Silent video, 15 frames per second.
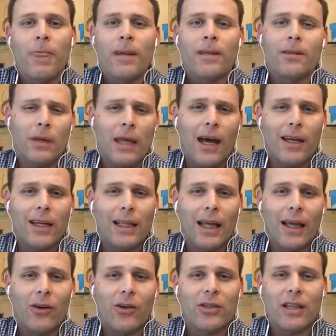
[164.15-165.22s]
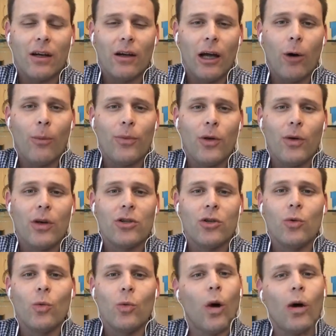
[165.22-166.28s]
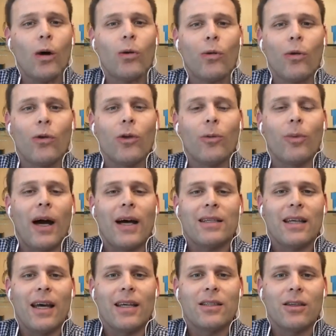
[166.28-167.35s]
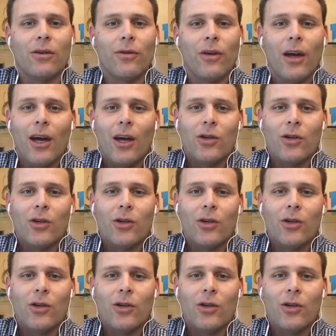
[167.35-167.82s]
some calculators that'll help you as you walk through the process of